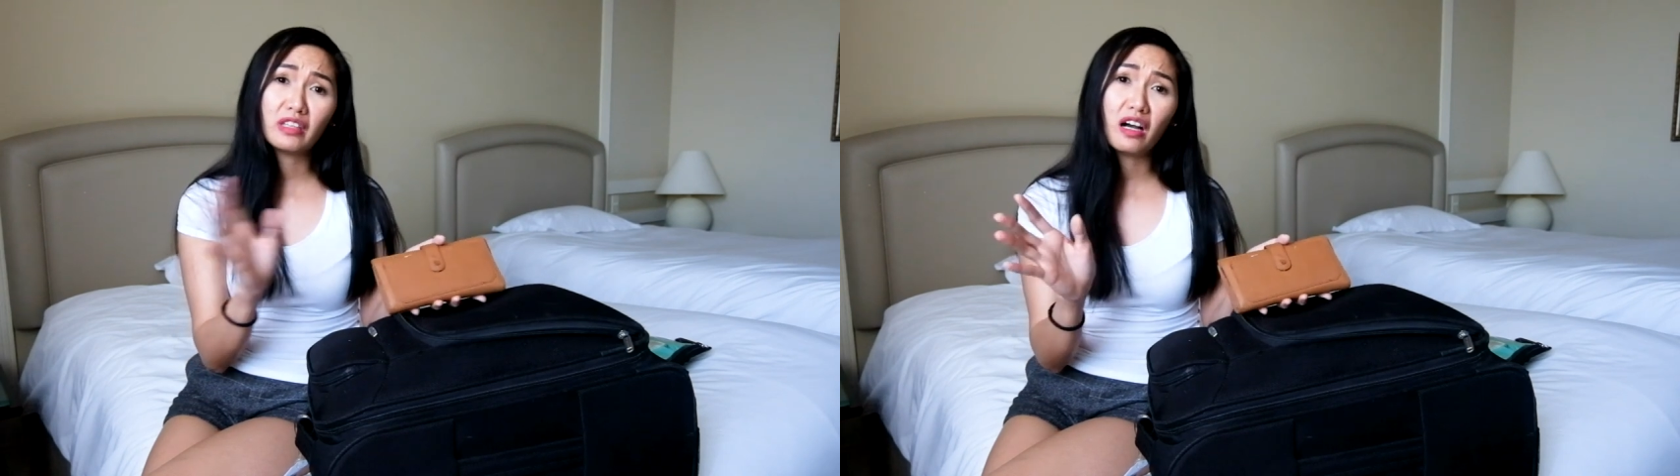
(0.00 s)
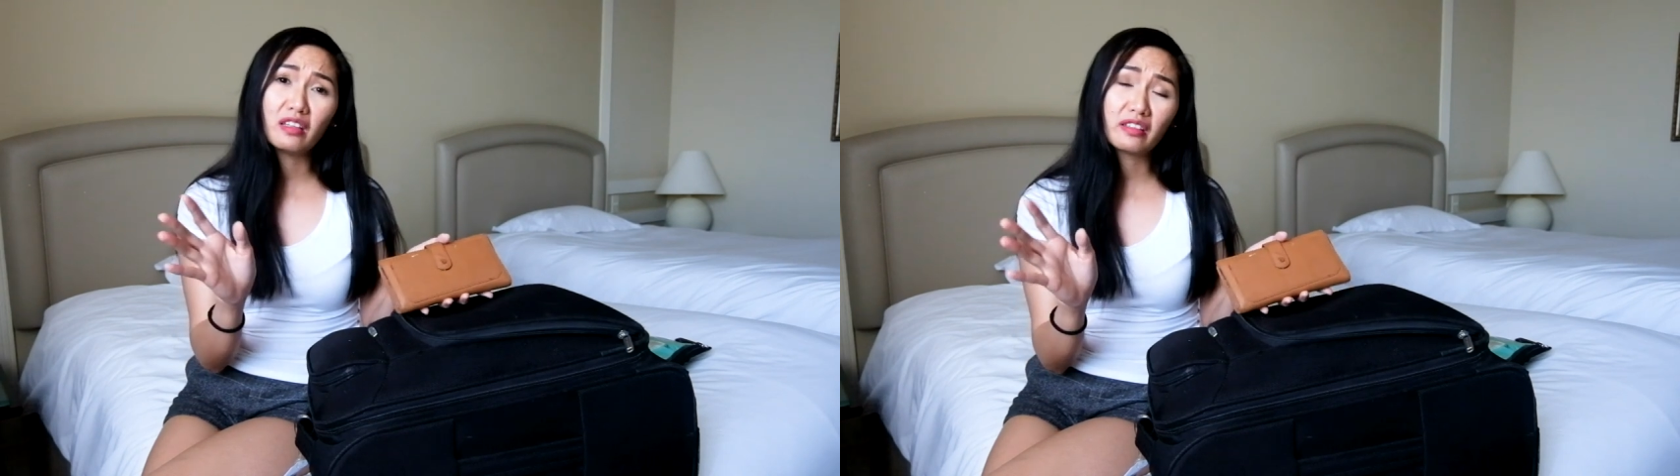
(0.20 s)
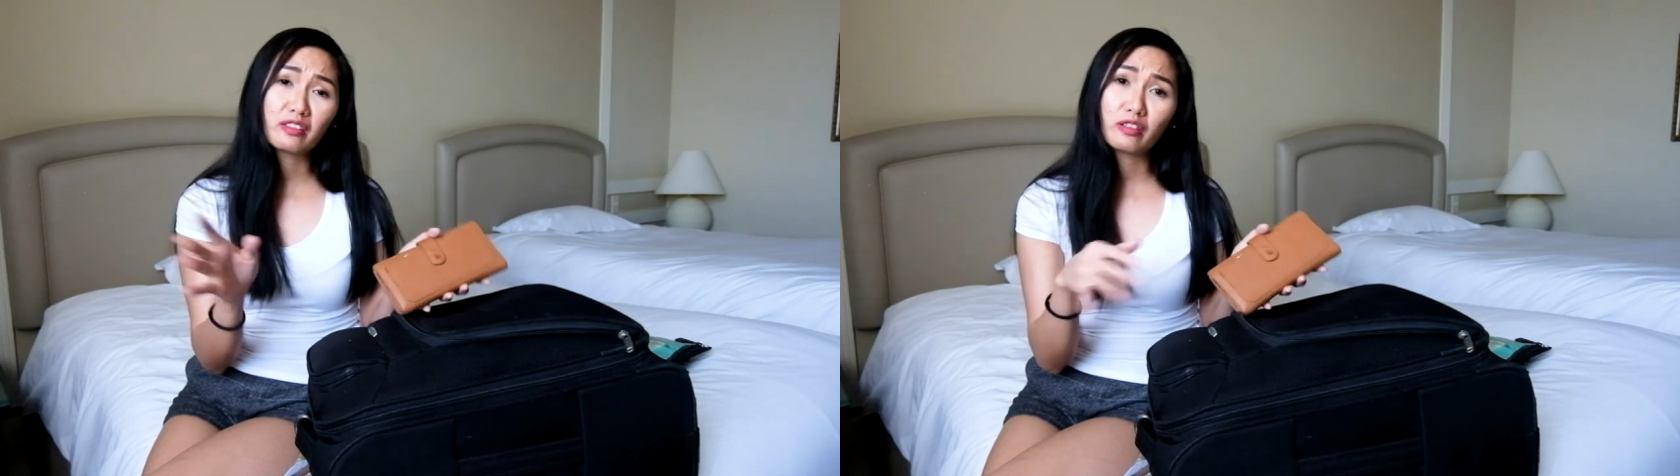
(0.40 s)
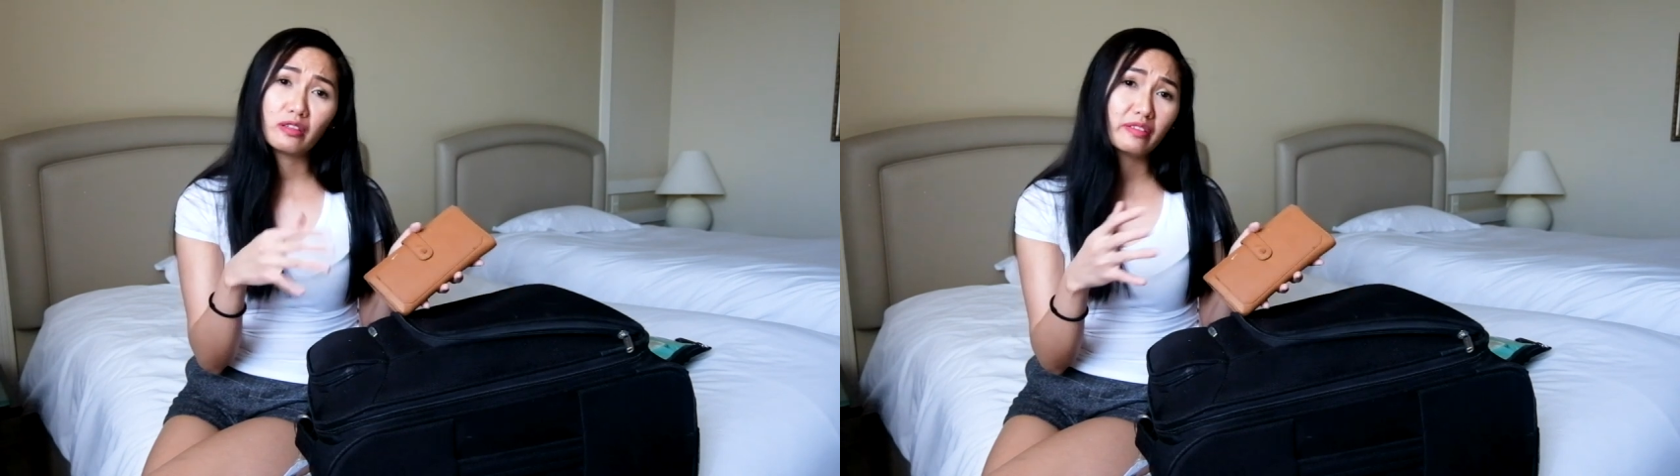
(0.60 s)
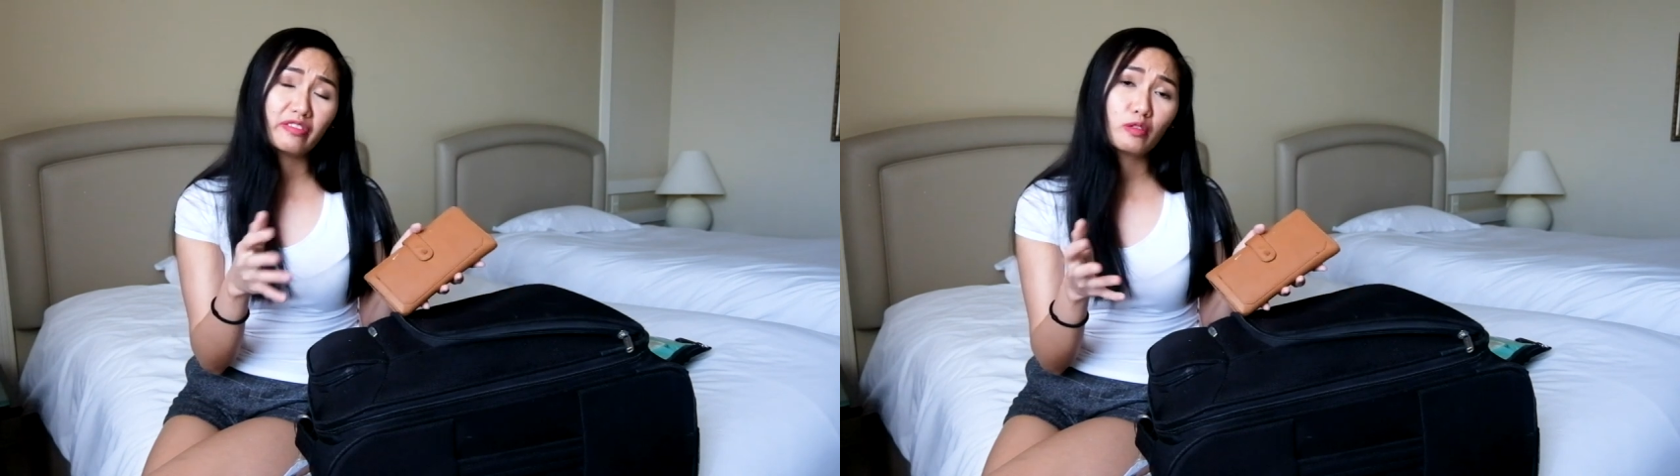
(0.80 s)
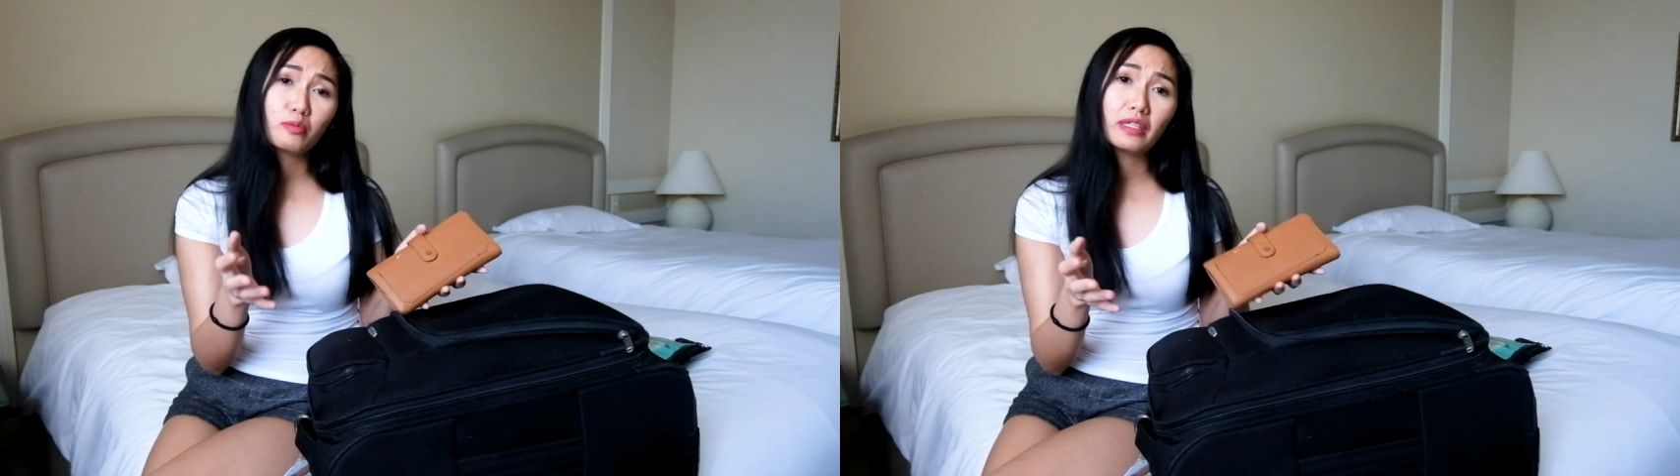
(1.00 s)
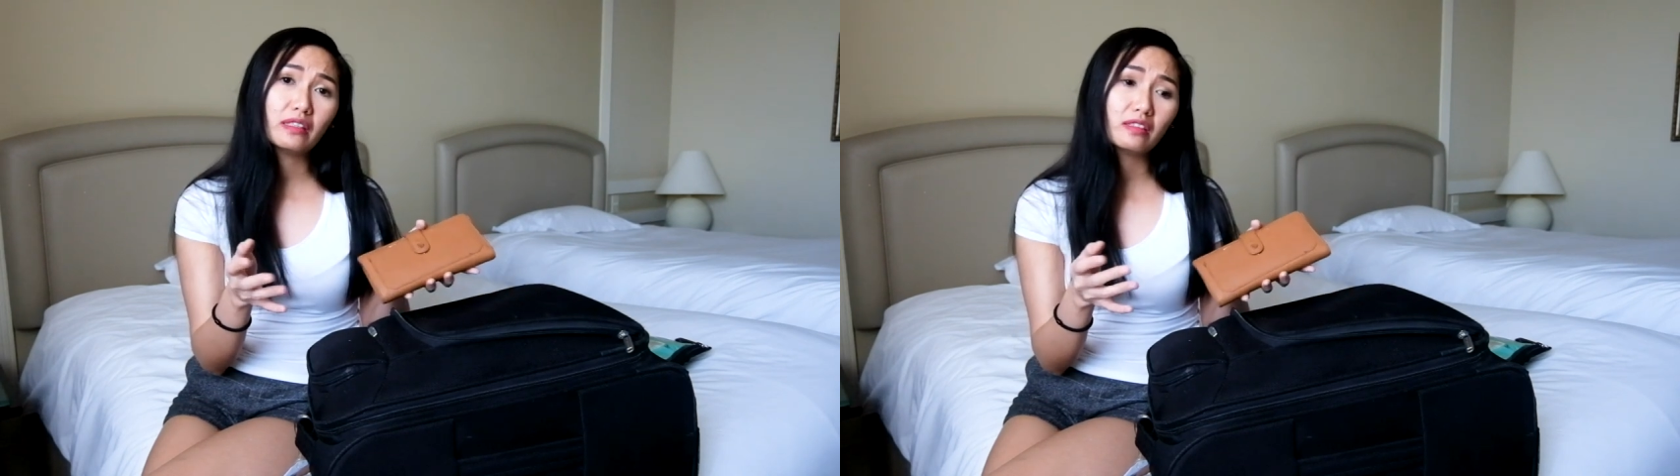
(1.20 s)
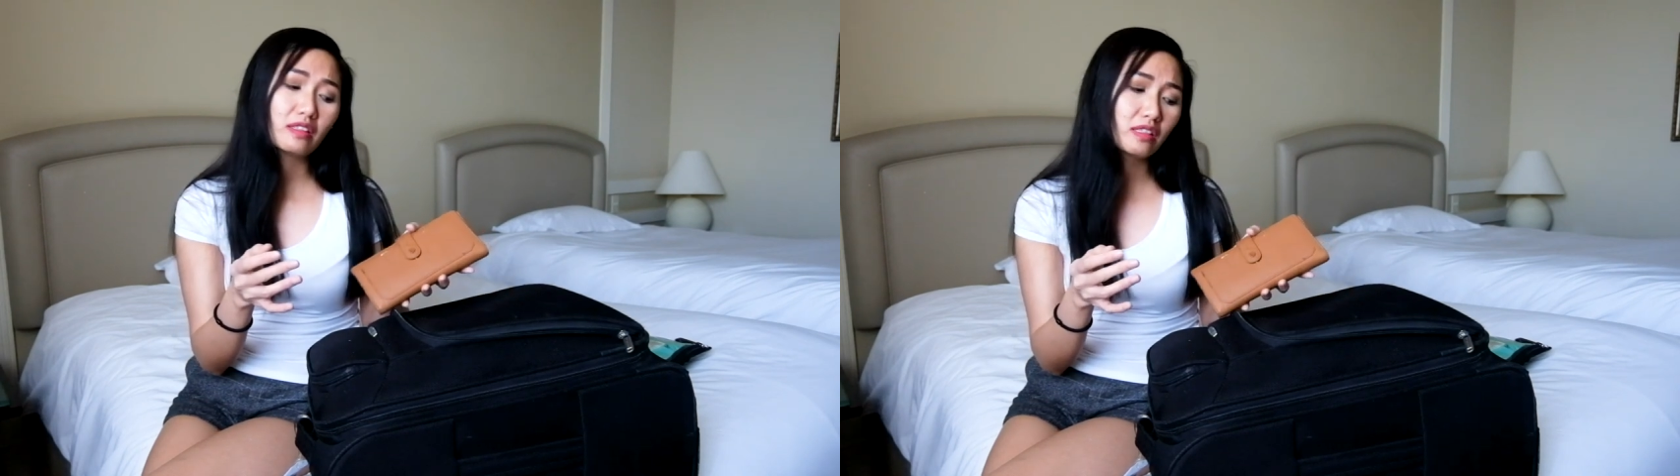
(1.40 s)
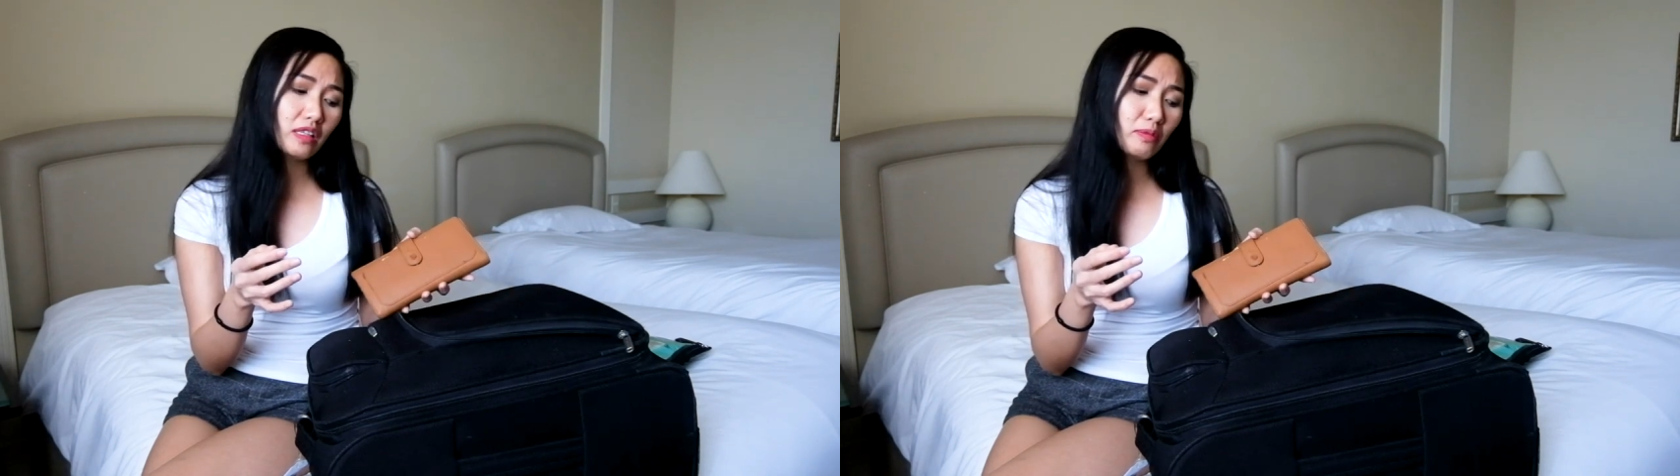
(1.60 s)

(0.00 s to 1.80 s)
dollars or a few bills